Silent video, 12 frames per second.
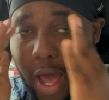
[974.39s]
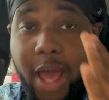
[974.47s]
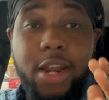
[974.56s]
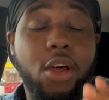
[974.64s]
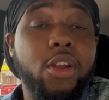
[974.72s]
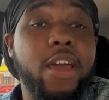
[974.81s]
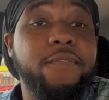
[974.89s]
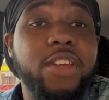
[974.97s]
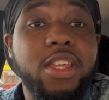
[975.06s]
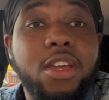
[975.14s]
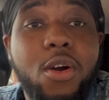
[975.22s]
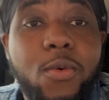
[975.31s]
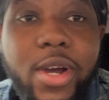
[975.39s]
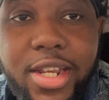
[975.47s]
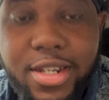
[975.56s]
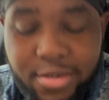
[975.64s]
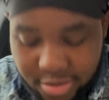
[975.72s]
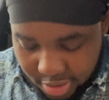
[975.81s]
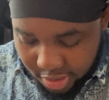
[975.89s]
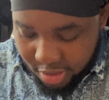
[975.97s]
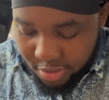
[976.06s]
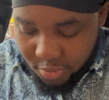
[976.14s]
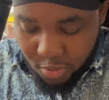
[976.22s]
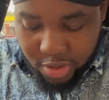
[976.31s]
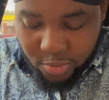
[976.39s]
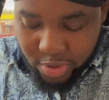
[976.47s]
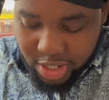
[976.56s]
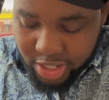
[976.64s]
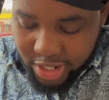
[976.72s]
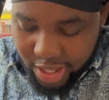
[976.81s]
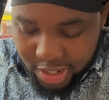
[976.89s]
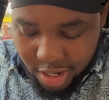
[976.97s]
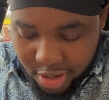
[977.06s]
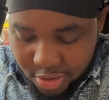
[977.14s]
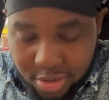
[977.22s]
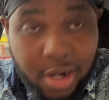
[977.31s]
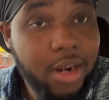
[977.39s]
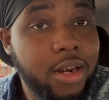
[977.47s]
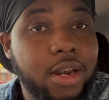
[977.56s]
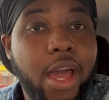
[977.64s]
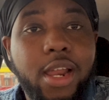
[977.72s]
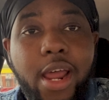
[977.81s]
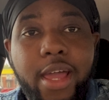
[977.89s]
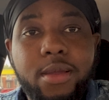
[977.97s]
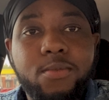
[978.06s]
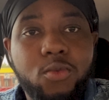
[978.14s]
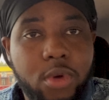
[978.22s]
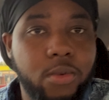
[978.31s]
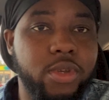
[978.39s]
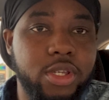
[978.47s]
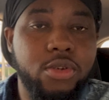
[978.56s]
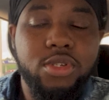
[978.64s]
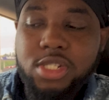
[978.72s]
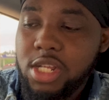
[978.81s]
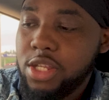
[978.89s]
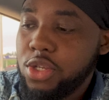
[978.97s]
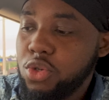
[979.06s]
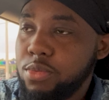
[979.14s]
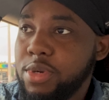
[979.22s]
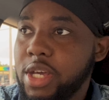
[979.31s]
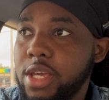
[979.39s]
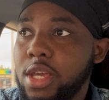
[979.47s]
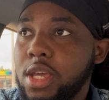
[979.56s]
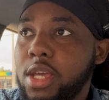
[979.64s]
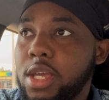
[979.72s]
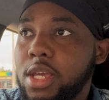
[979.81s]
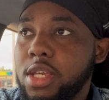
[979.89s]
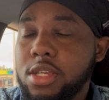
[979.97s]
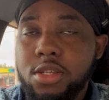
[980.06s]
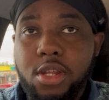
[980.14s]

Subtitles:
I know that video wasn't really that long, not like what we usually do, but you